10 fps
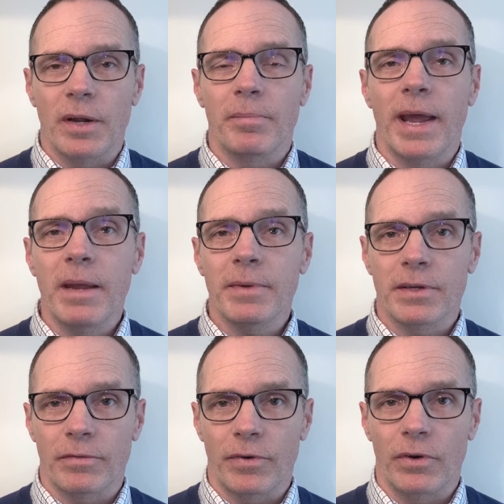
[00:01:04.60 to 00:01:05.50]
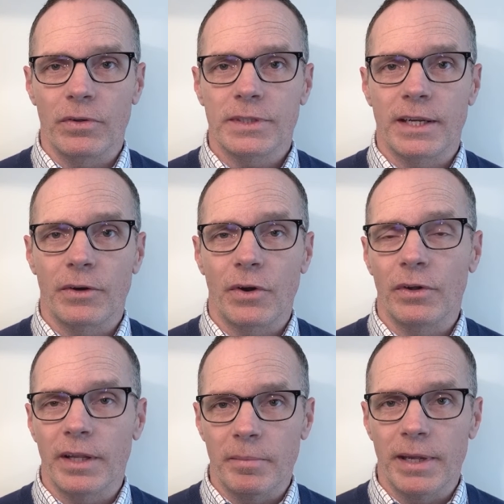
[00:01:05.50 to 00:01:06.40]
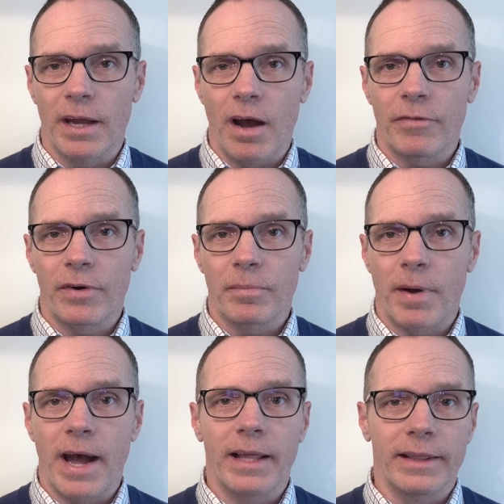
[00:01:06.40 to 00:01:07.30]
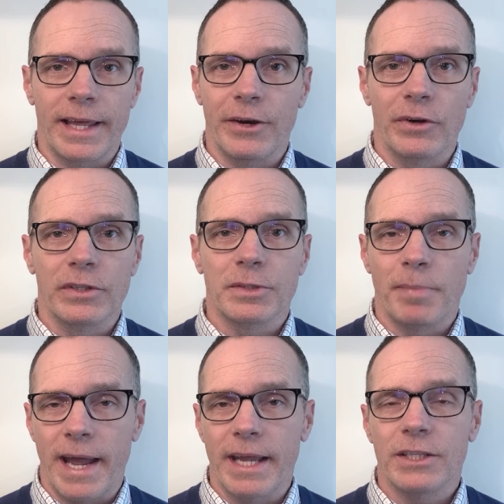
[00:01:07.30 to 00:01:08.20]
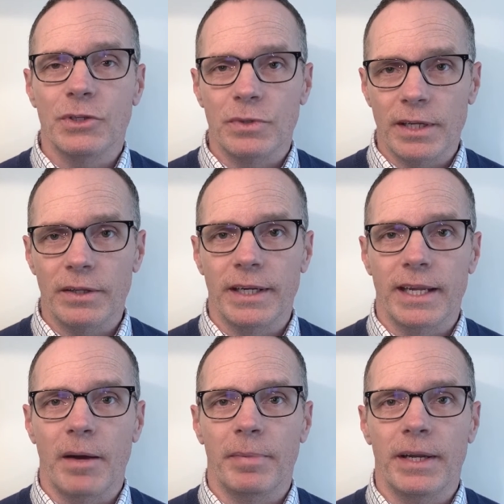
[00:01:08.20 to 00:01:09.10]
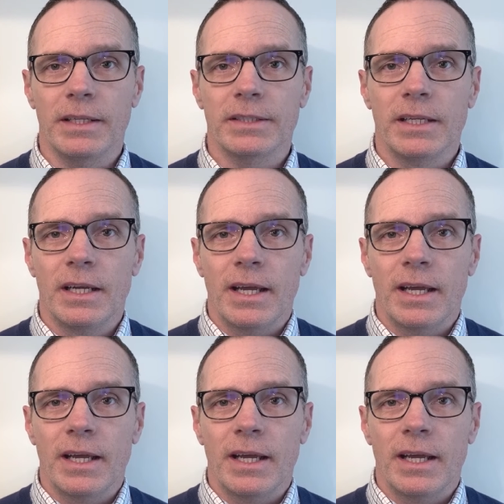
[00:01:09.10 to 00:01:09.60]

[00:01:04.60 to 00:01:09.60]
around payment deferrals that are currently being offered by lenders, banks, utility companies,